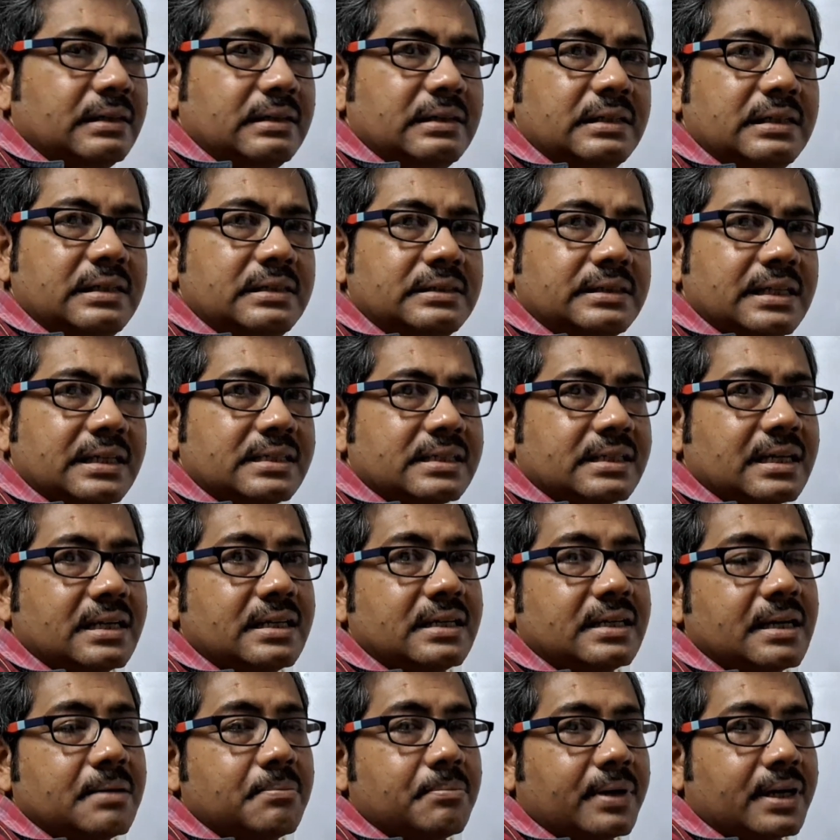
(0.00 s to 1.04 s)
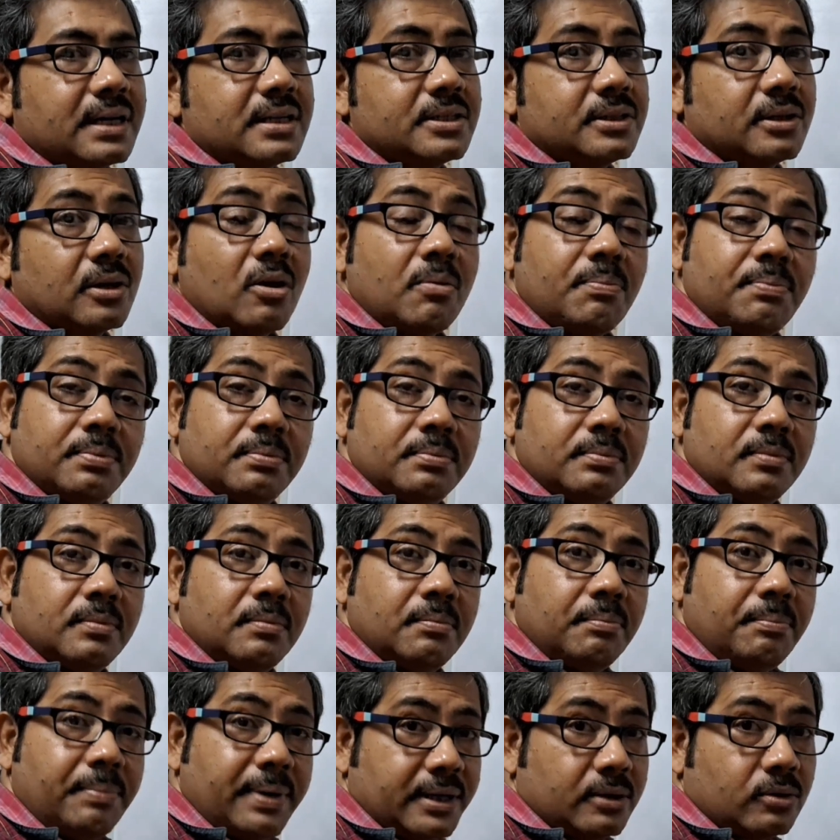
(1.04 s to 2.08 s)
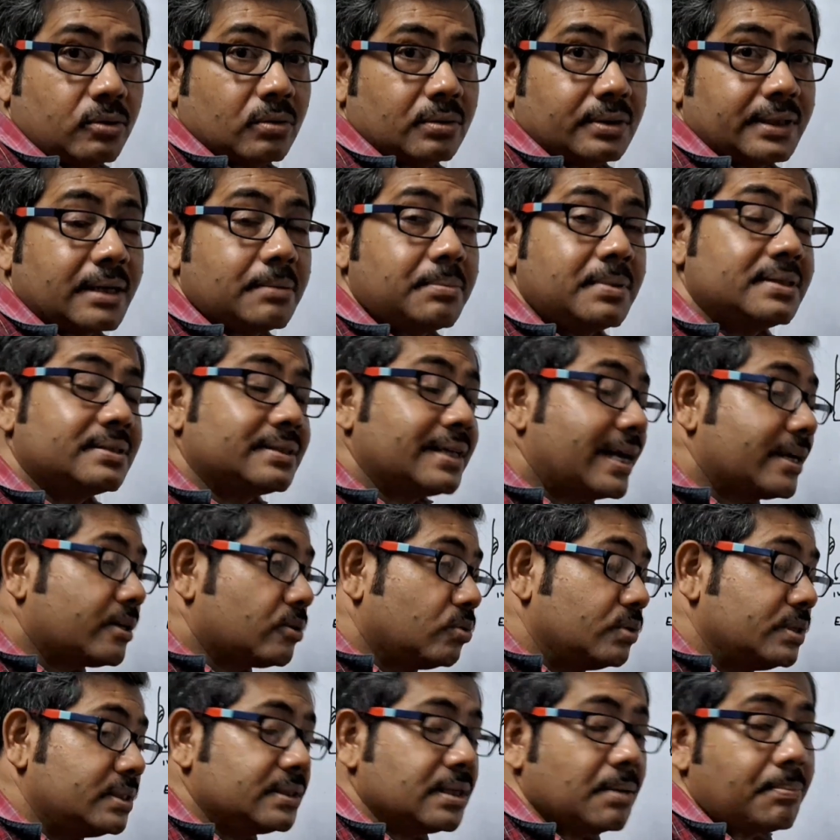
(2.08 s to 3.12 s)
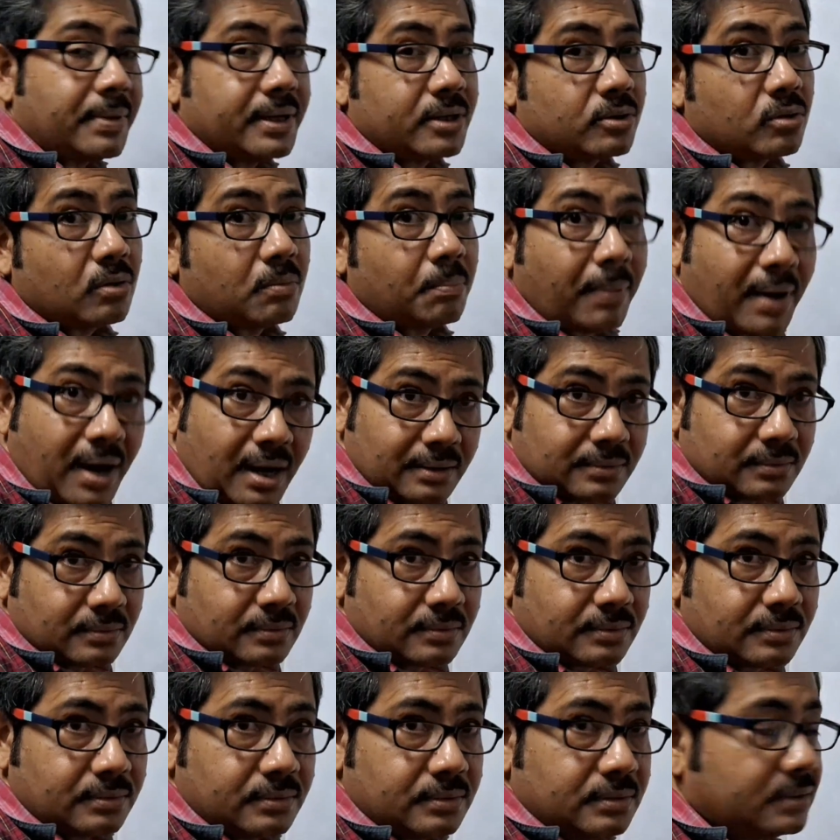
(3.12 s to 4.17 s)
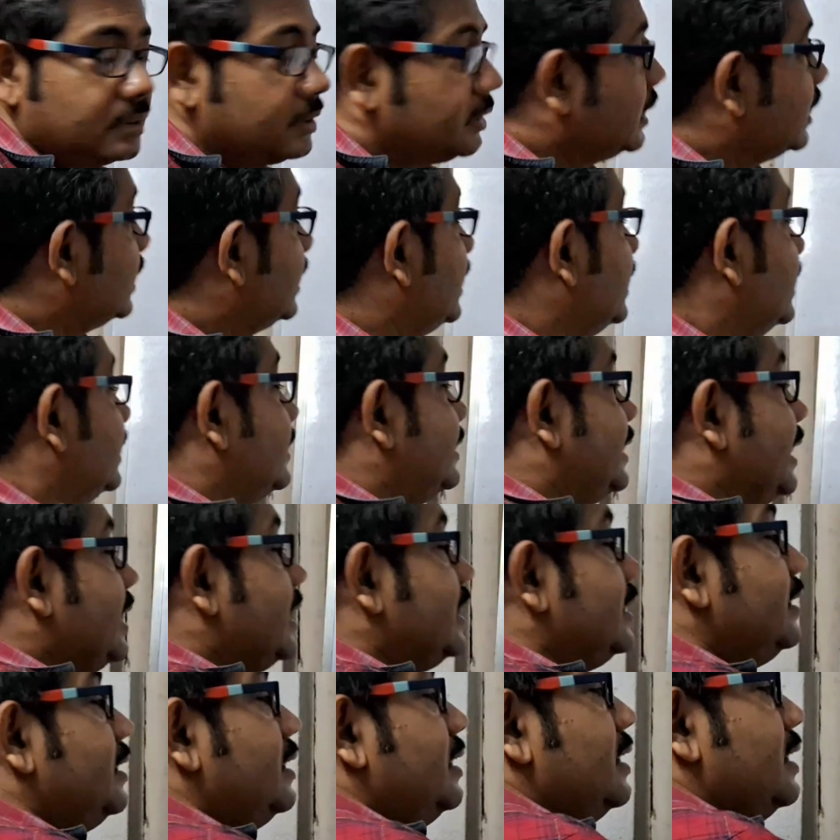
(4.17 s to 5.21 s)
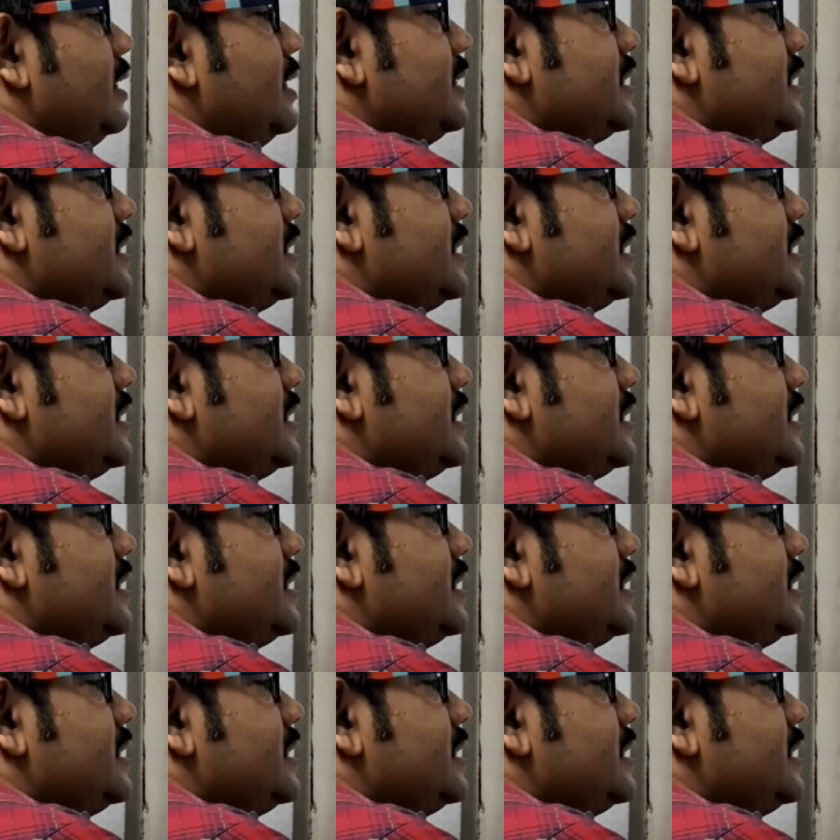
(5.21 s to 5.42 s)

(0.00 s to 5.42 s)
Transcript: injection temperature of petrol, that means at which the petrol burns, then